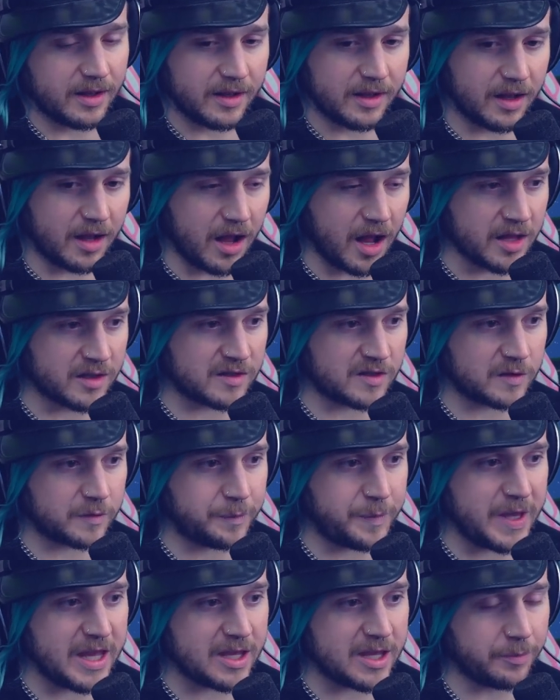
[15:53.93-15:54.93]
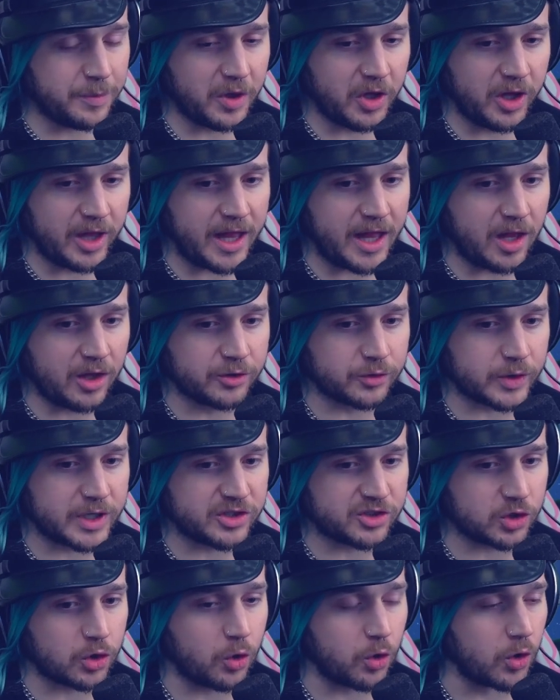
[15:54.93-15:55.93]
Unspeakable
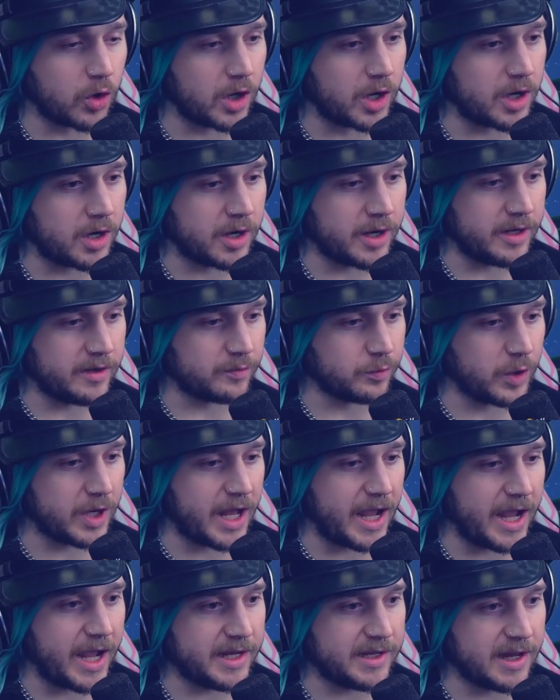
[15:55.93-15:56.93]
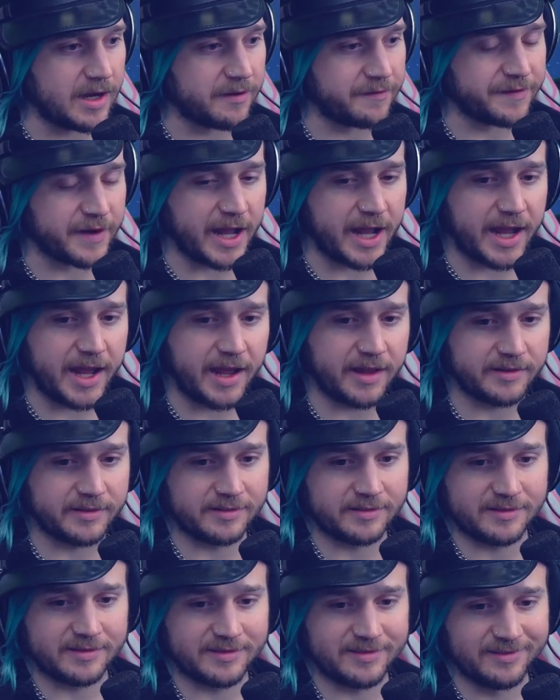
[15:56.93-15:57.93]
Eldritch Horror is what I identify as.
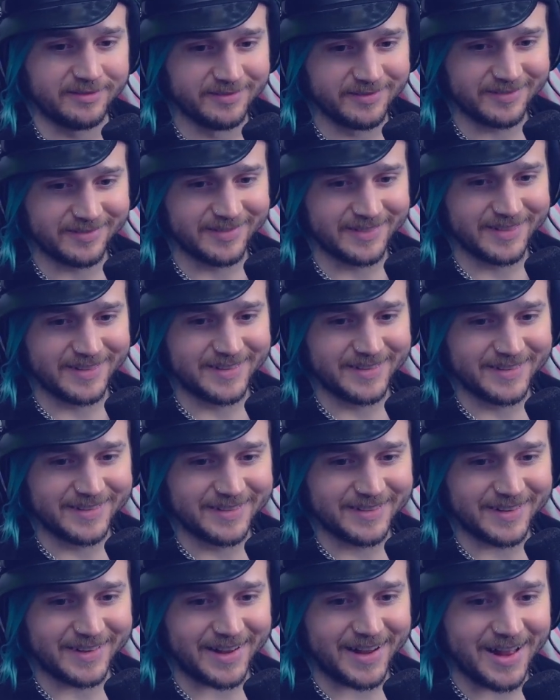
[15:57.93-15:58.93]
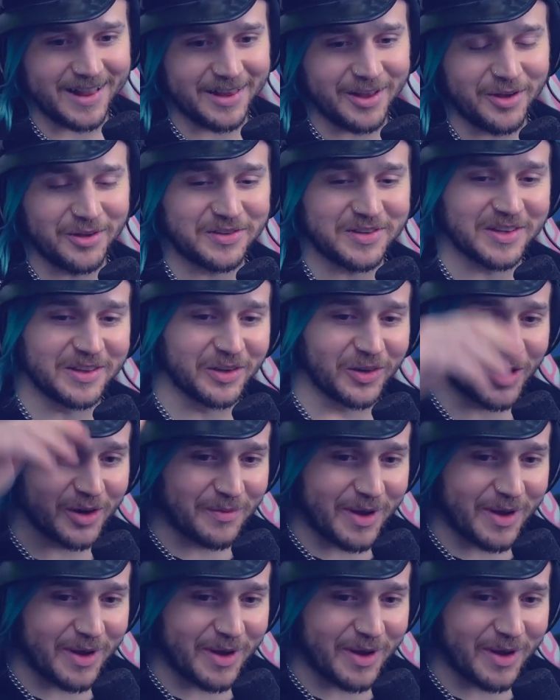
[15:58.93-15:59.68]
Hello, Zalorm.